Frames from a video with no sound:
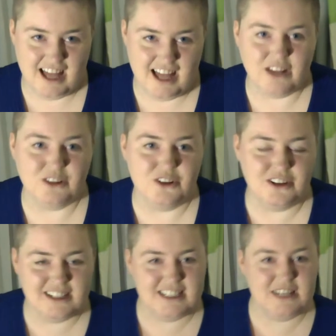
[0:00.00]
And I
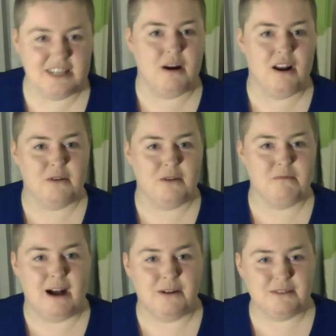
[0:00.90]
looked to see what other
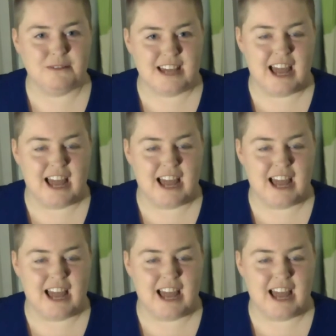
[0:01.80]
mounts he